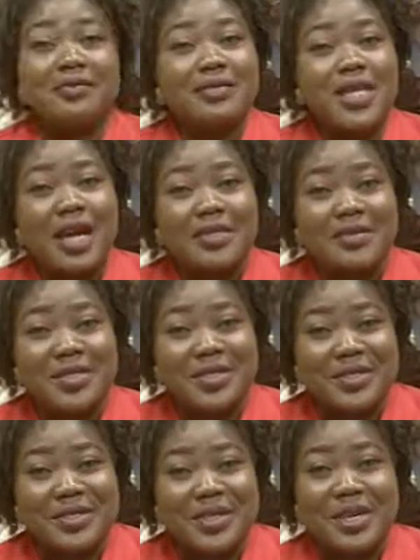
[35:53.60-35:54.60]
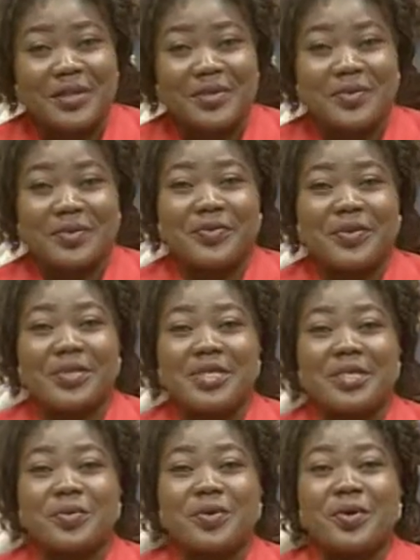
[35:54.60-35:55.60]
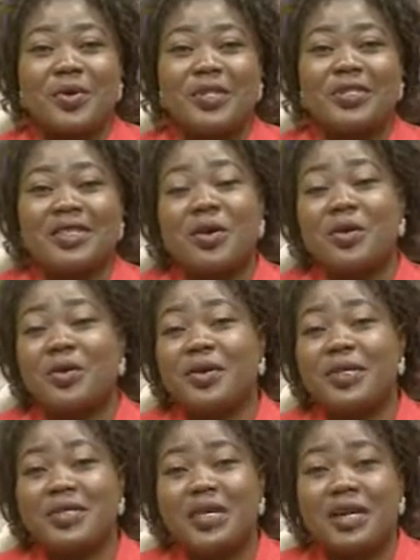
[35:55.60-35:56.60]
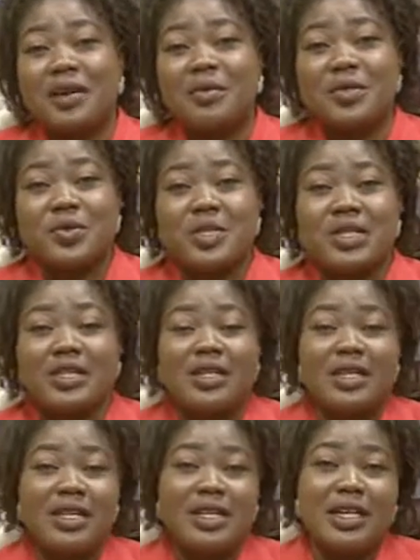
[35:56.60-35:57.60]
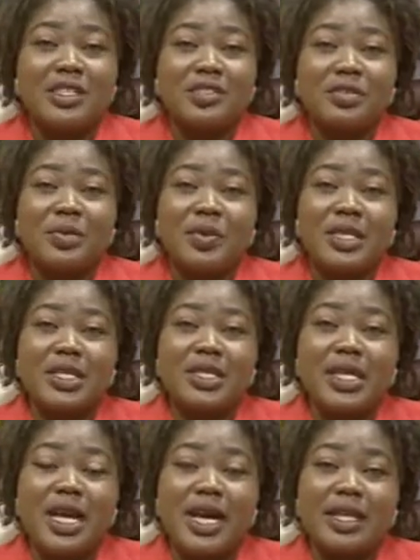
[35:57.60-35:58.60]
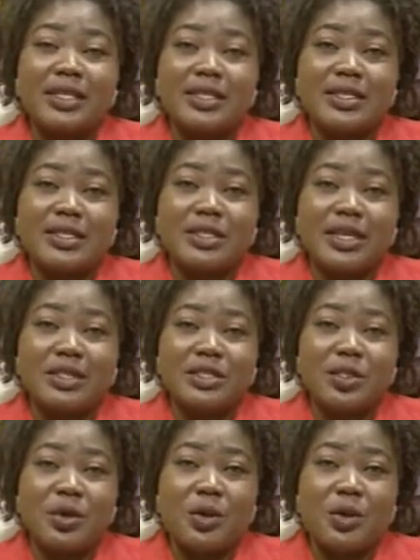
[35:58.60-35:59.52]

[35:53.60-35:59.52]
that has been Dr. Agoso. Of course, he spoke on the ongoing saga between the Nigerian police and Senator